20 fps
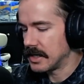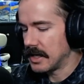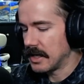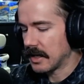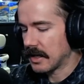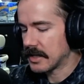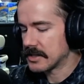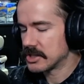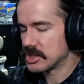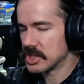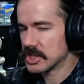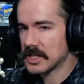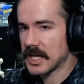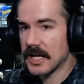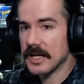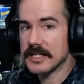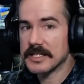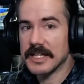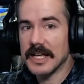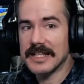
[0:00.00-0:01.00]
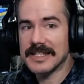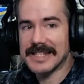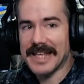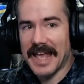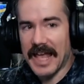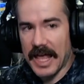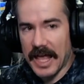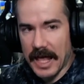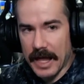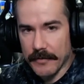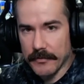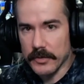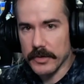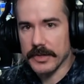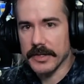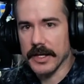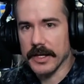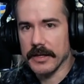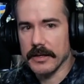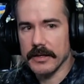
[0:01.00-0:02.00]
because it just kind of sends
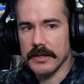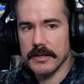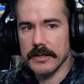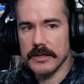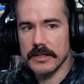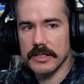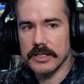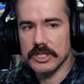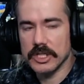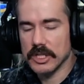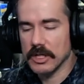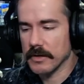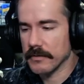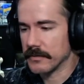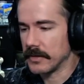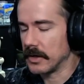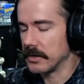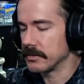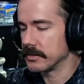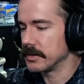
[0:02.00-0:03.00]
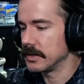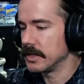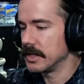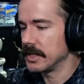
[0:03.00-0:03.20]
everything to your phone.